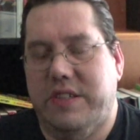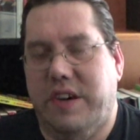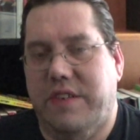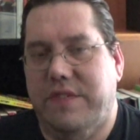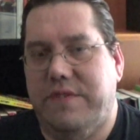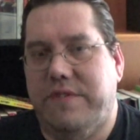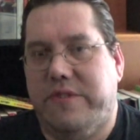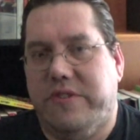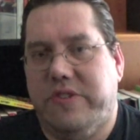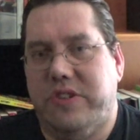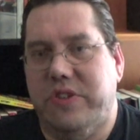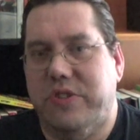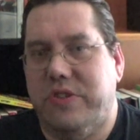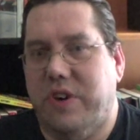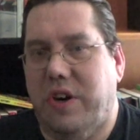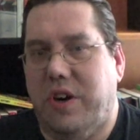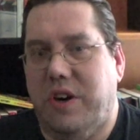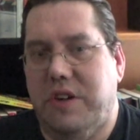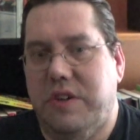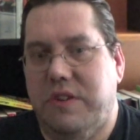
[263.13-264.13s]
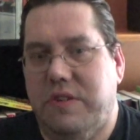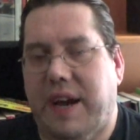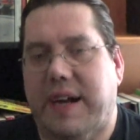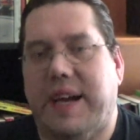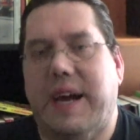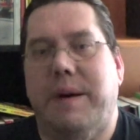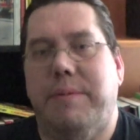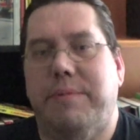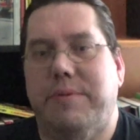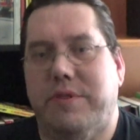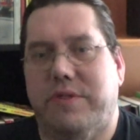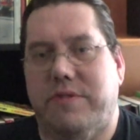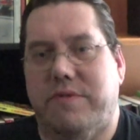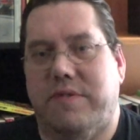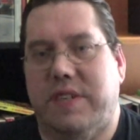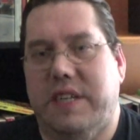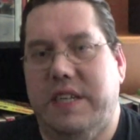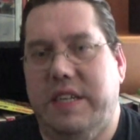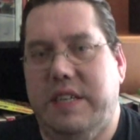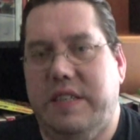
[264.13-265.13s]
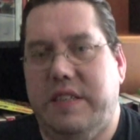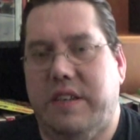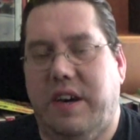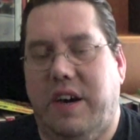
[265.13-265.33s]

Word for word: I've still got a couple to read.